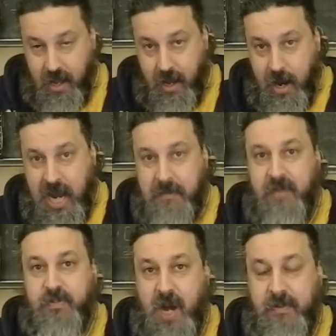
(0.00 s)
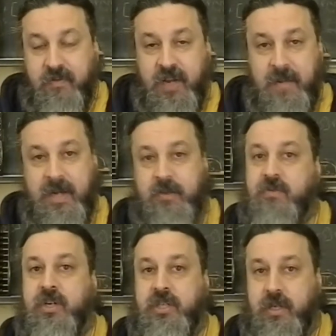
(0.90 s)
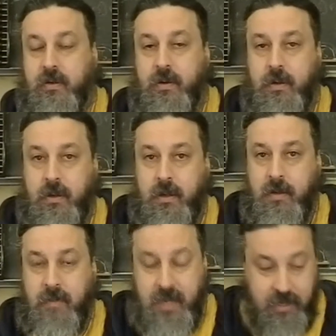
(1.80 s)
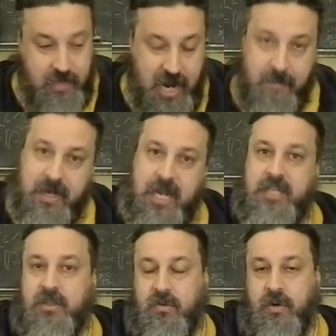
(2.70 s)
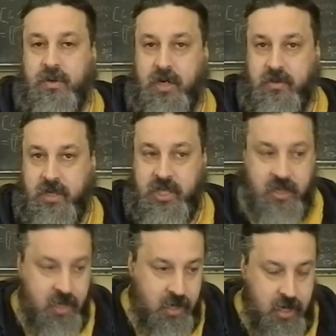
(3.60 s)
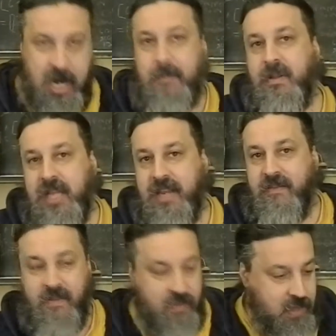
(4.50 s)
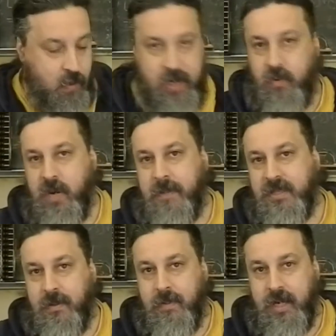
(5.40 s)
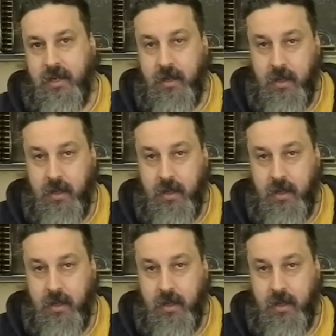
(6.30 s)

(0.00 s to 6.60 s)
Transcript: I am a proper fundamental Christian because I'm an Eastern Orthodox Christian, and I believe that when you rape somebody,